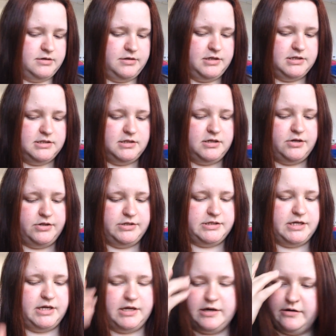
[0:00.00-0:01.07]
So these are the only
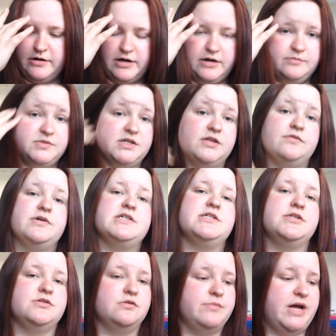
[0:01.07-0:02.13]
skincare items and the
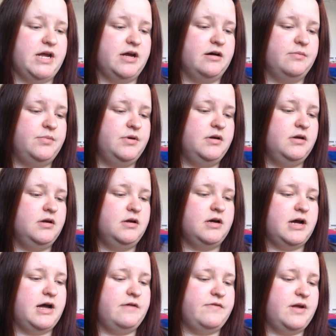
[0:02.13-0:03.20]
rest is all makeup.
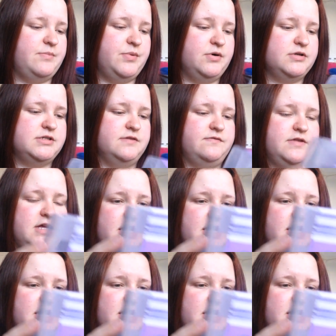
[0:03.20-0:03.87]
I have a box of